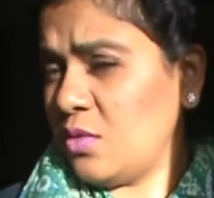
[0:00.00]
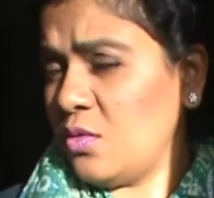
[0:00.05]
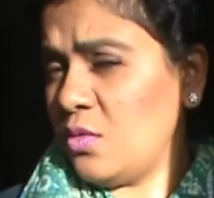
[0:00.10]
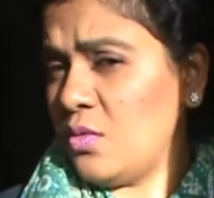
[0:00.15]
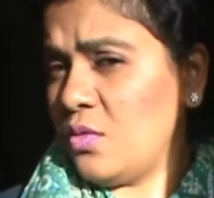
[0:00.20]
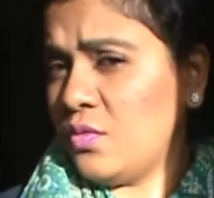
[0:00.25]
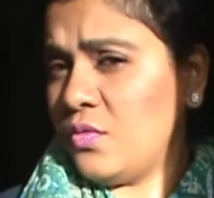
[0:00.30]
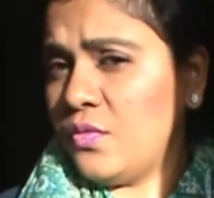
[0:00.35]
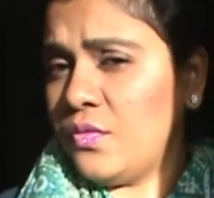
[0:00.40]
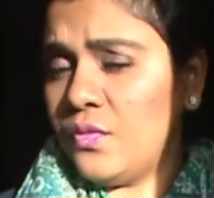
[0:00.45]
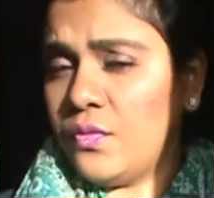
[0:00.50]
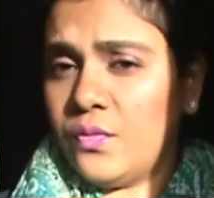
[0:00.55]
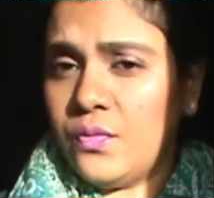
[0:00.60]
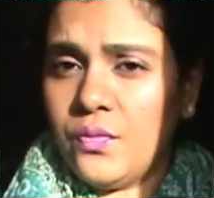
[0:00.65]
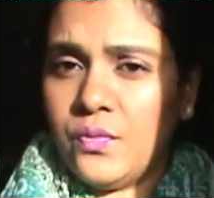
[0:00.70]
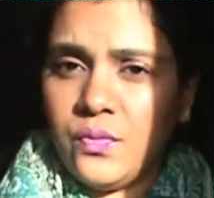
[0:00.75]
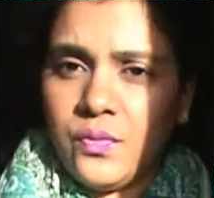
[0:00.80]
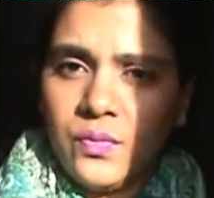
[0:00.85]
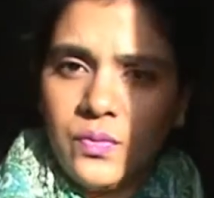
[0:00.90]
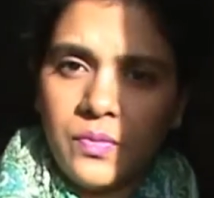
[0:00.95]

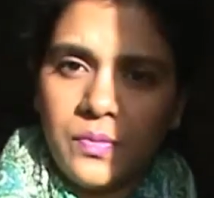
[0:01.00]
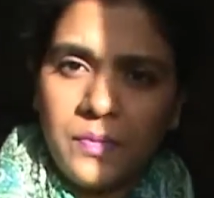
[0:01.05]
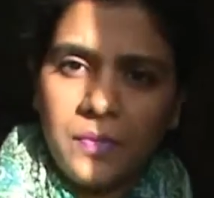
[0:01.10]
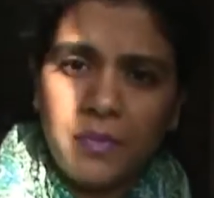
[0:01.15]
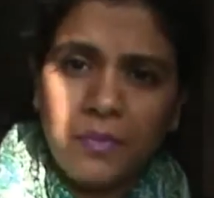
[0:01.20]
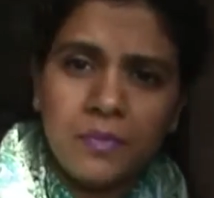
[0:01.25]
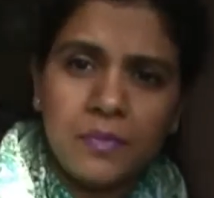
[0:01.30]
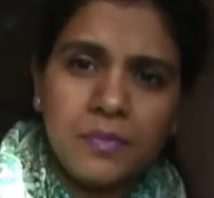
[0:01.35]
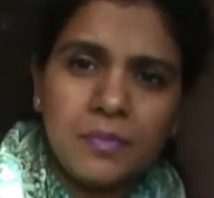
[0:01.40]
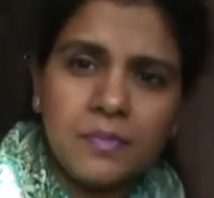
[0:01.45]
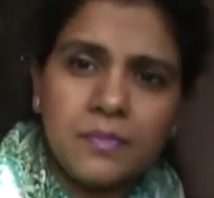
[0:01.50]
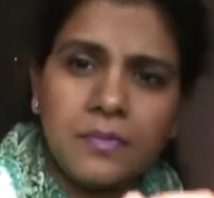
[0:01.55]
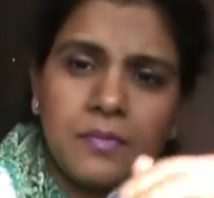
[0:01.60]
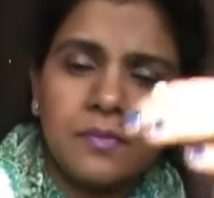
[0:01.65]
(no one is talking)